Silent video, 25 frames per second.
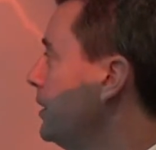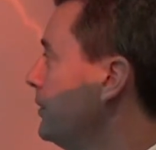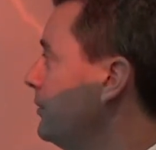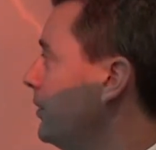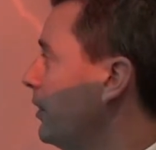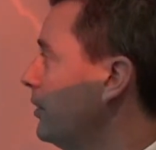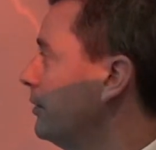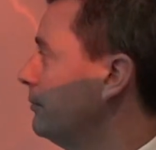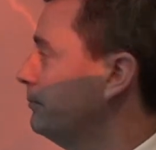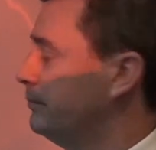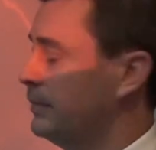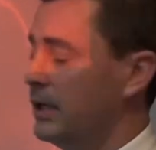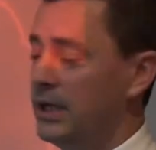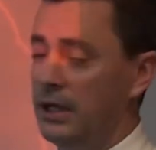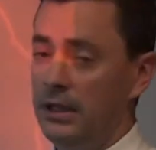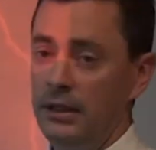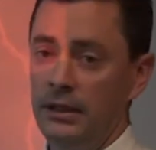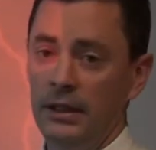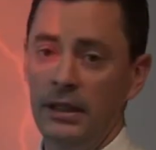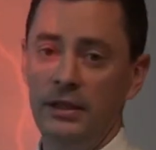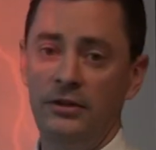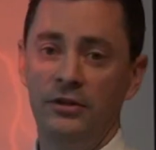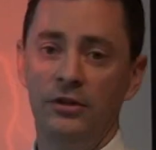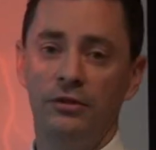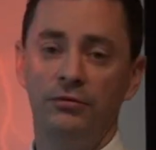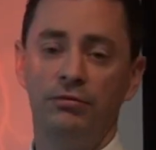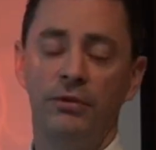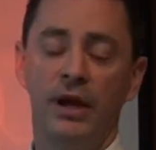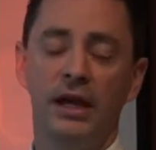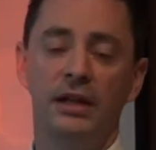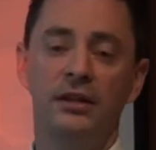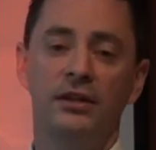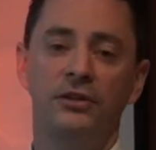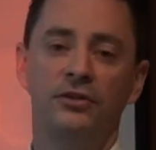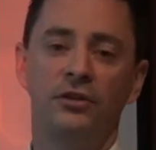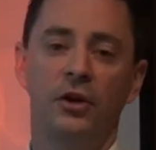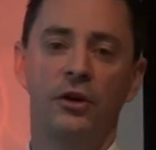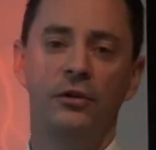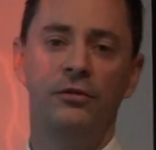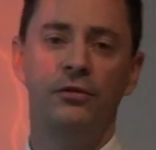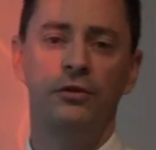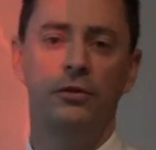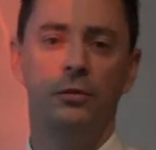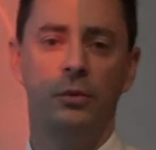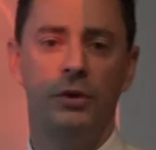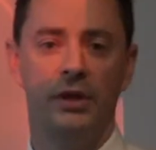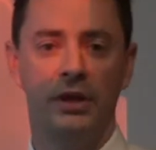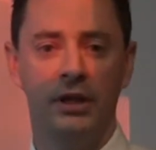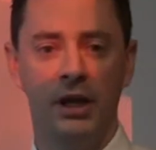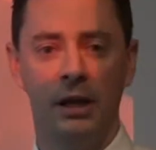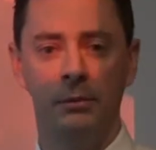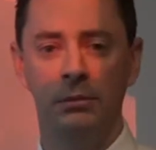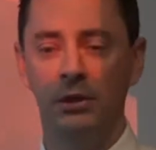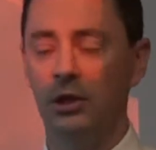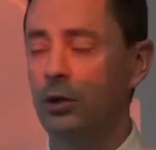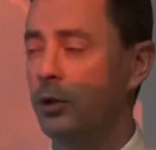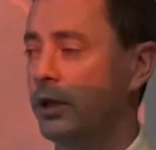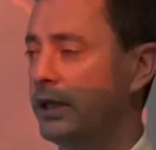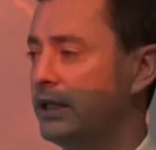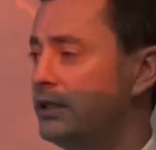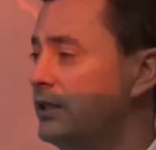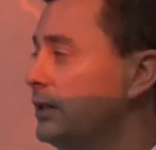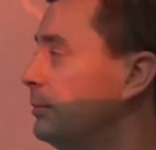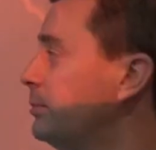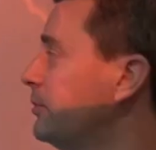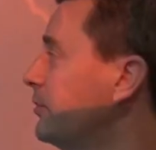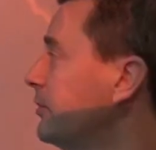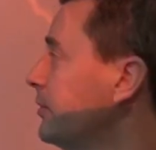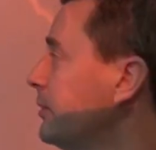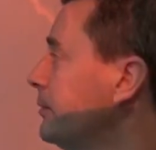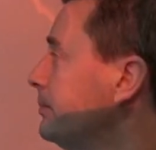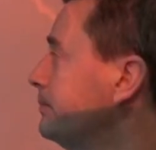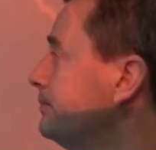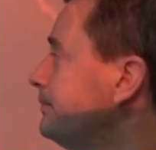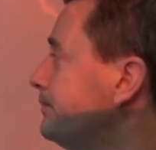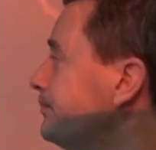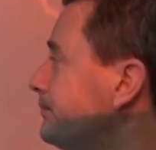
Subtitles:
So let's just round this off with a couple of quick tips.